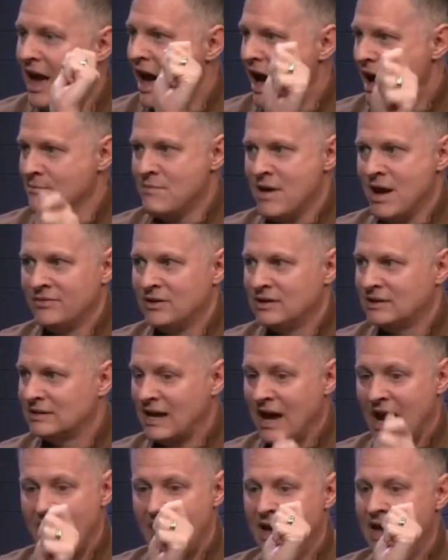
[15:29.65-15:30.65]
I met this
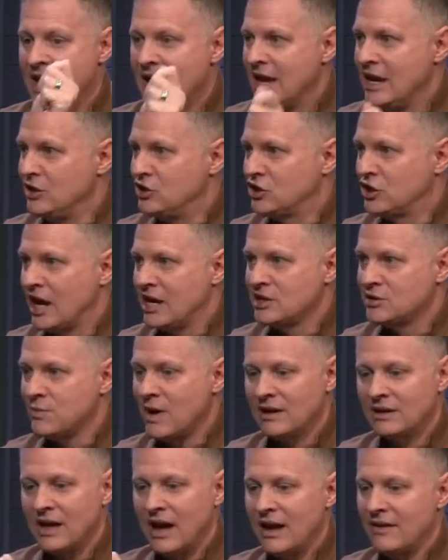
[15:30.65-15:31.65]
guy, yes. he changed
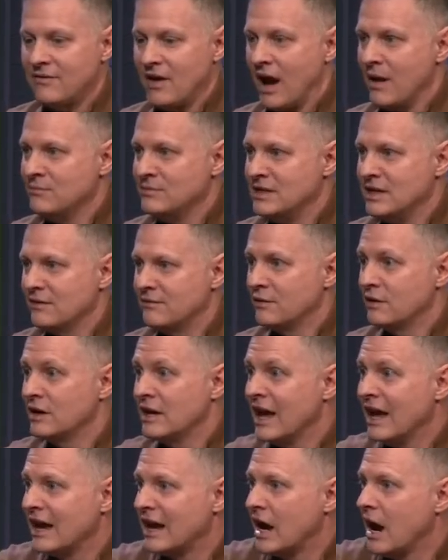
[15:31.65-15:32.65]
my life, I'm different,
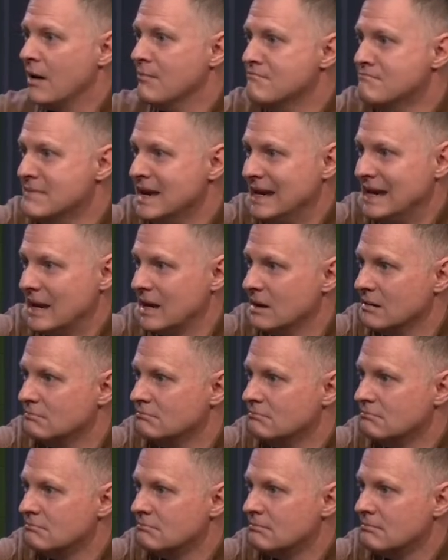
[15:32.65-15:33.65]
come meet him.
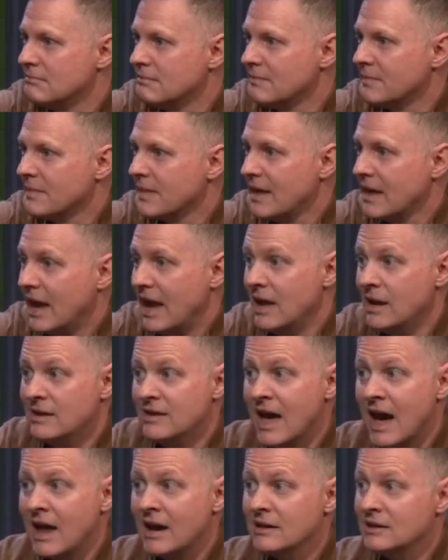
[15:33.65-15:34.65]
Yes. And
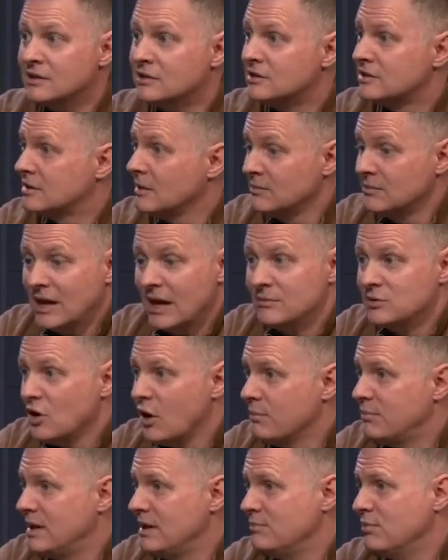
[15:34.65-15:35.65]
that is sometimes
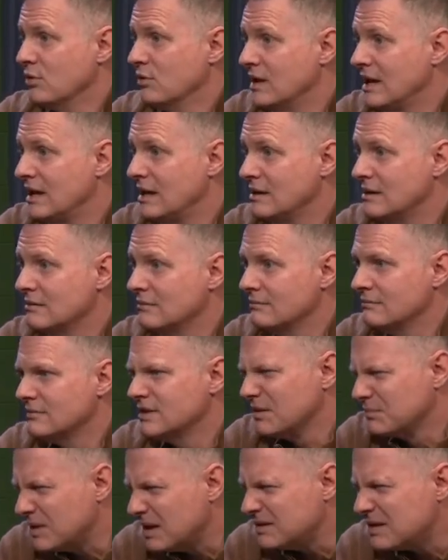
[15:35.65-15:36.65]
all people need. Yes.